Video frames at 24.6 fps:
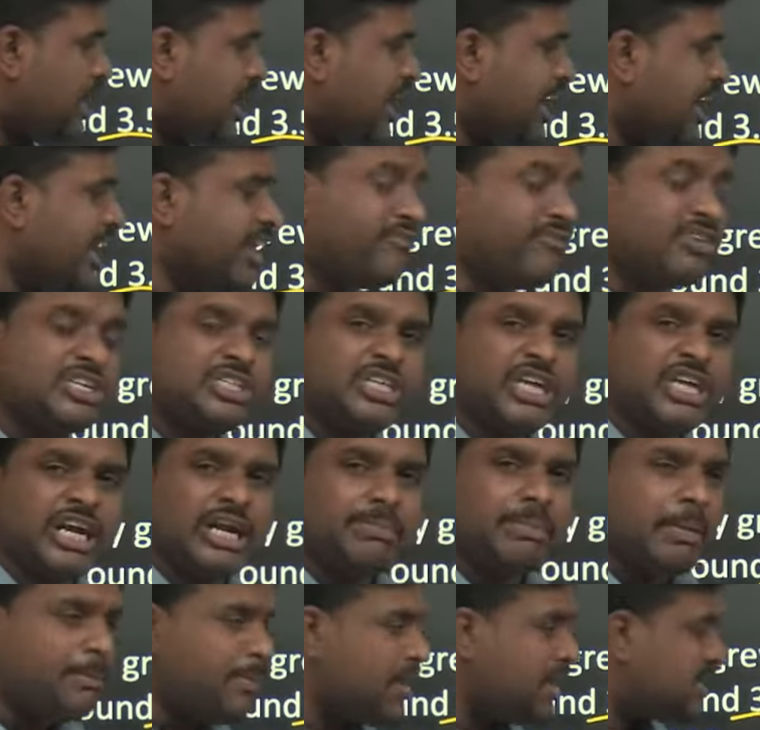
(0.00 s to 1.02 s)

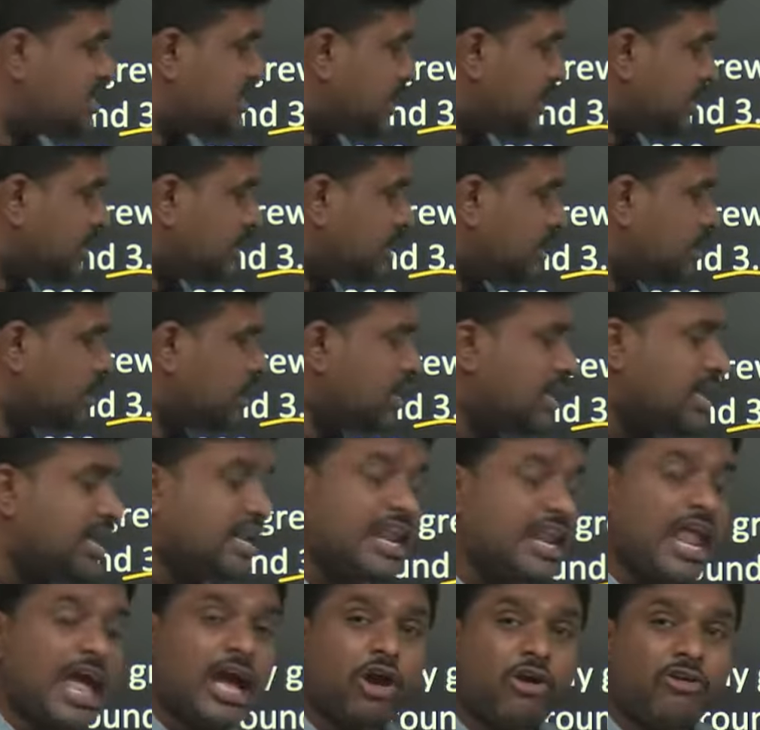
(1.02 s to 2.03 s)
Inefficient public sector,
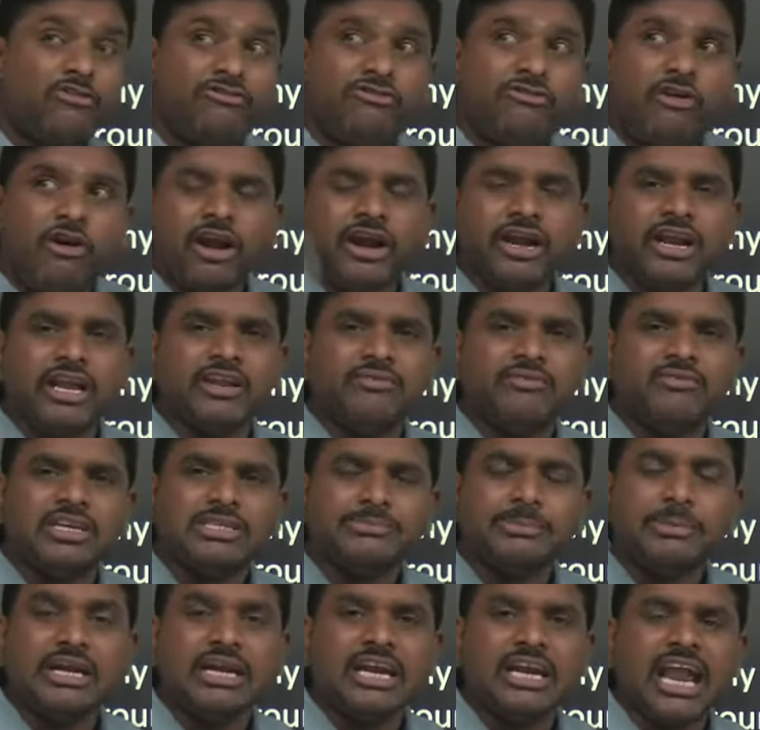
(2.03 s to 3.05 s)
lack of foreign
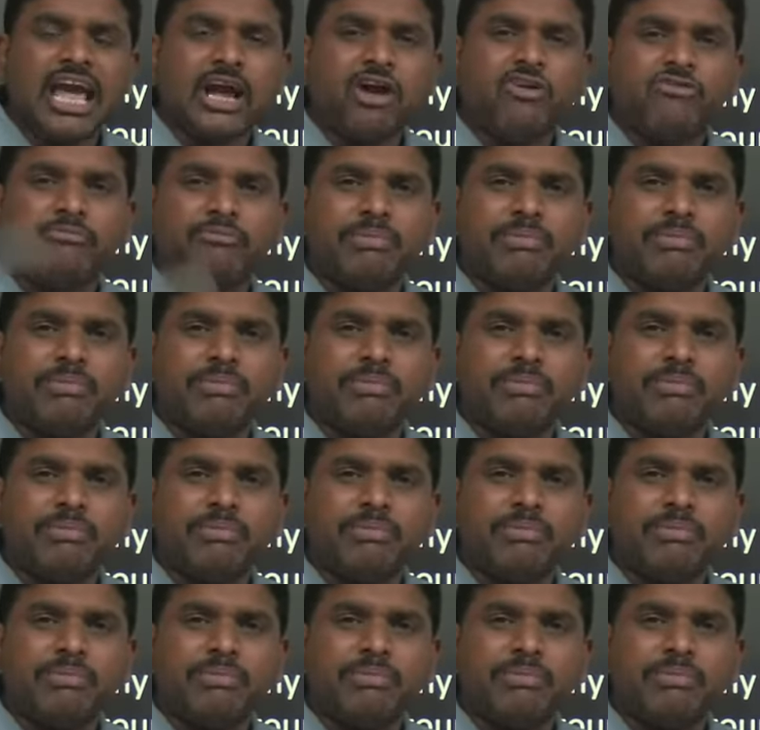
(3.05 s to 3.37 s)
investment, lack of